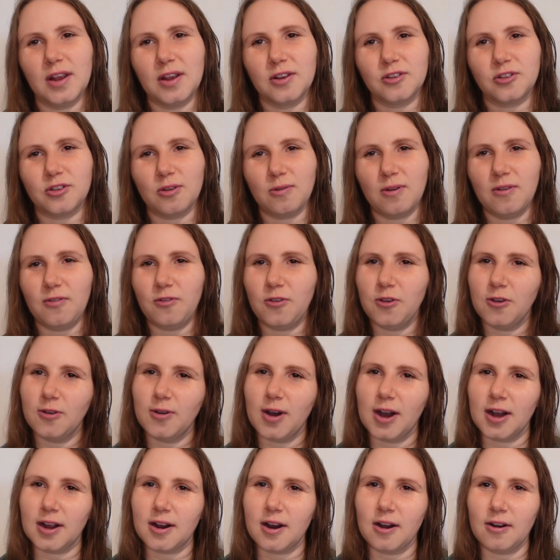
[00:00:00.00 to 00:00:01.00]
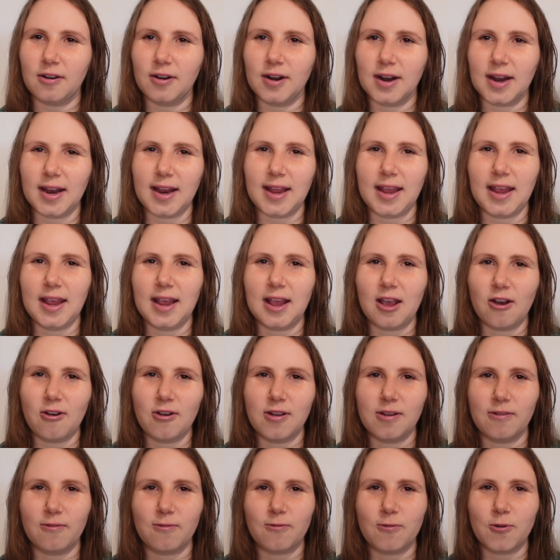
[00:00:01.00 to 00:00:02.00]
So if you are currently
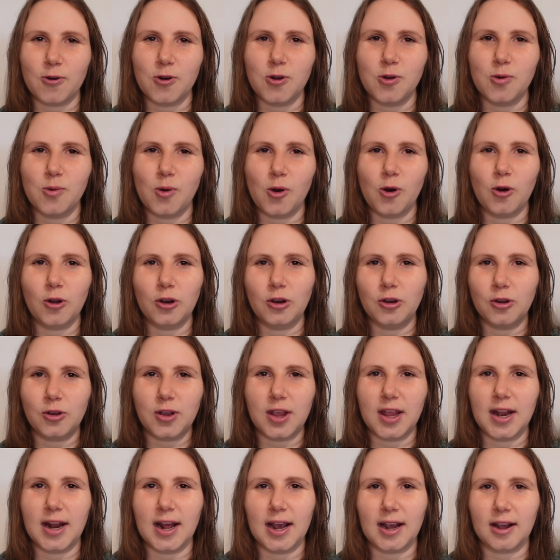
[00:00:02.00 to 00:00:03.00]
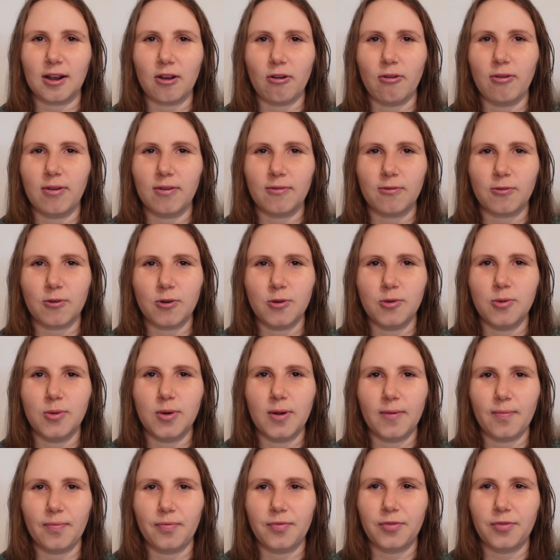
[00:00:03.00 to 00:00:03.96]
going through or looking at going through